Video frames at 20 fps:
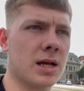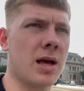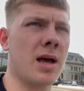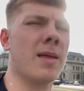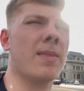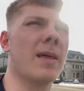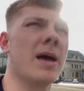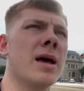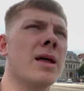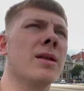
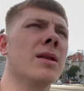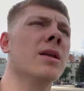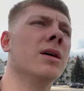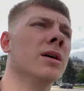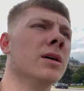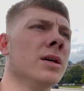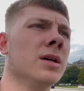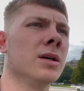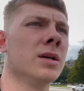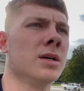and then
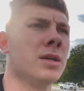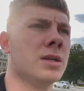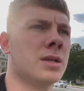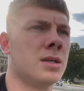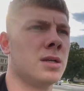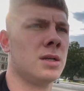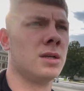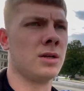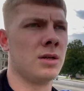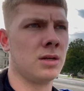
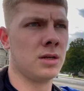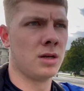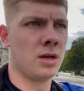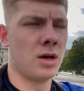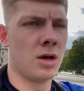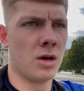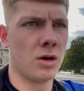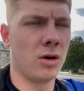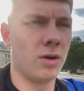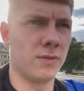
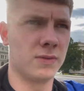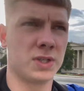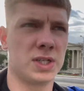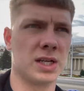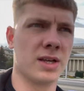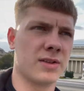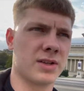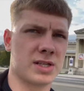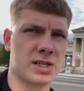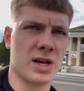obviously
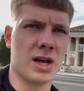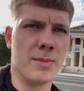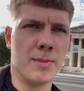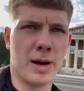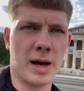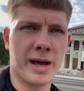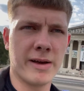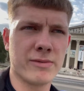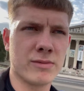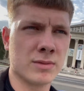the other side, but
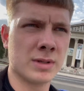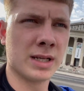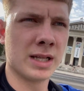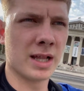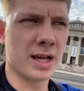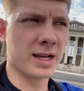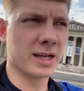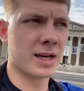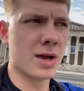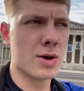I haven't really
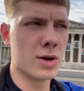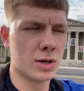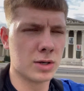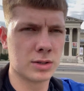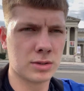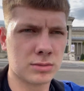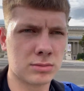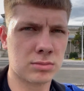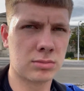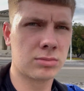like,
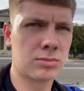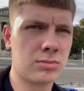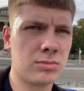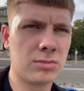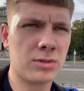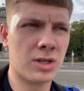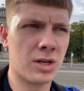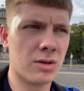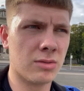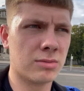
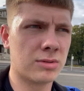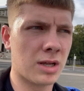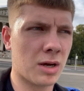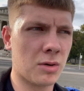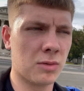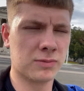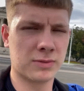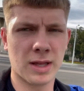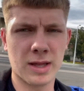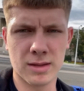you know,
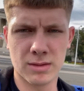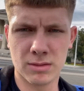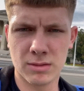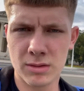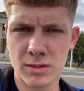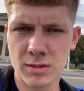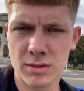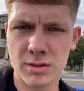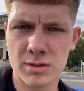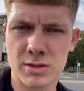delved in
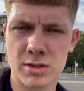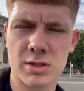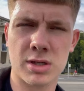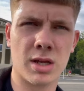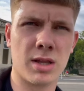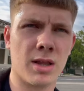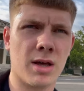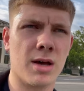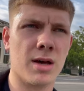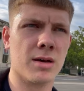to
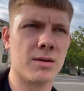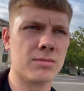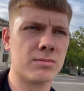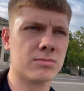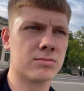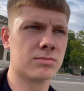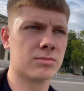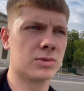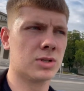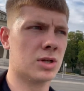the,
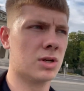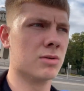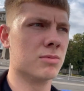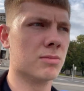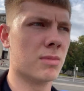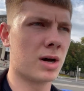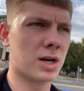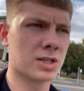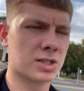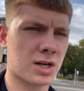you know,
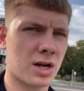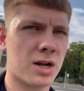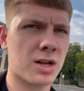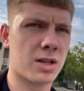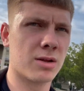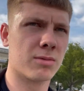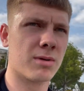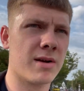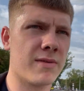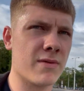my side of
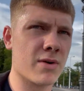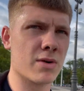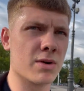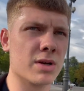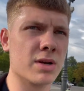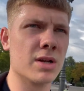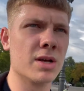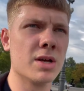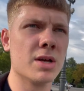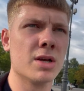the river
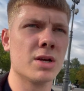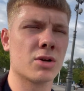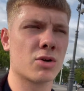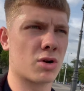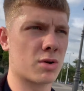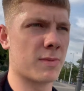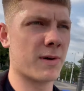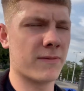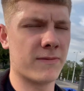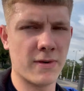and got
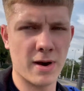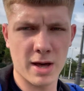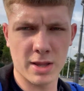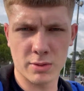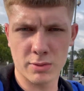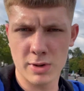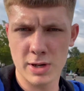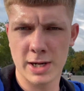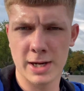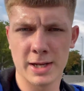a bit
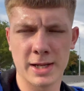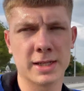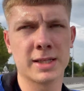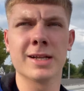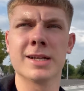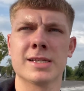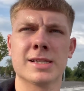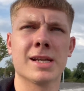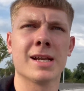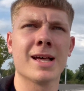further in. I
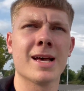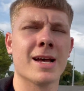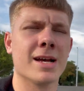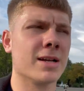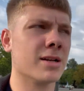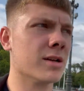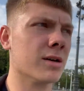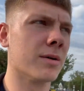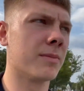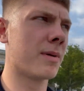did today
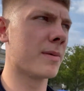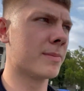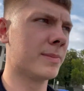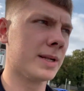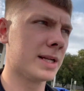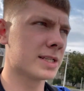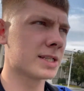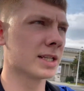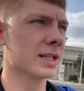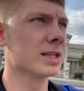and I've been
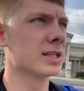pleasantly